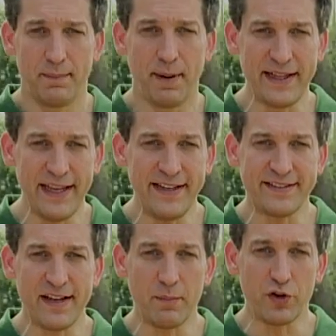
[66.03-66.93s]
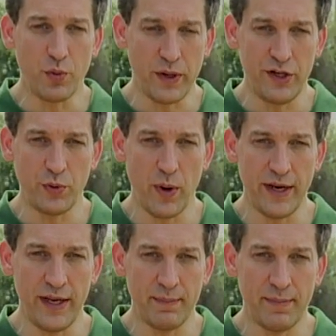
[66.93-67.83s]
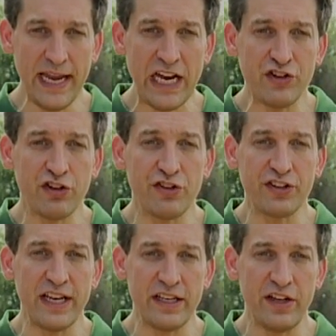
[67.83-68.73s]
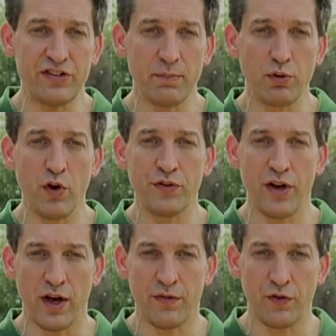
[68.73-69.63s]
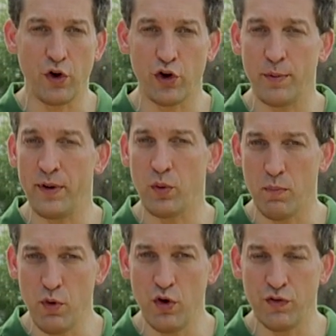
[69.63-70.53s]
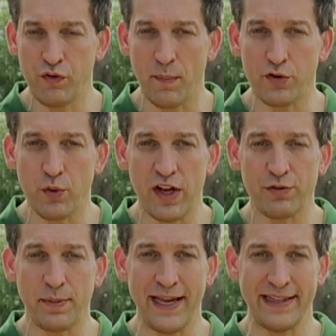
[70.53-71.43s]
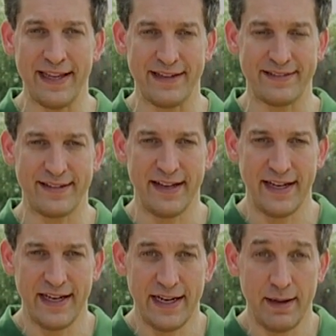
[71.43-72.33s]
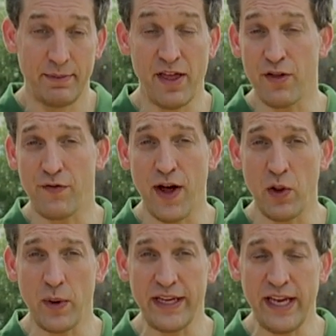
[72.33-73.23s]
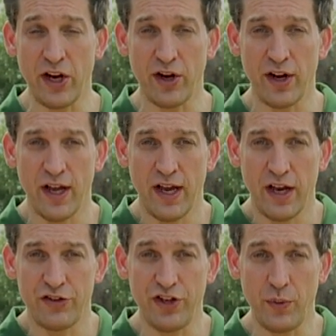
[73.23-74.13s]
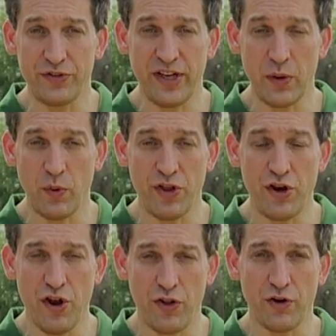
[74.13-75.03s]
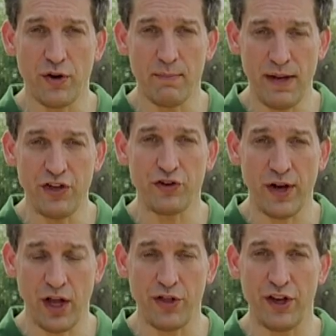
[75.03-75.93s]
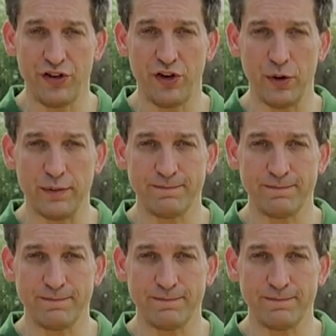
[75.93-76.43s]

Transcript: By late summer 2020, Angela's kidneys improved enough for her to be removed from a transplant list. But then the following year, she was hit with another major health issue.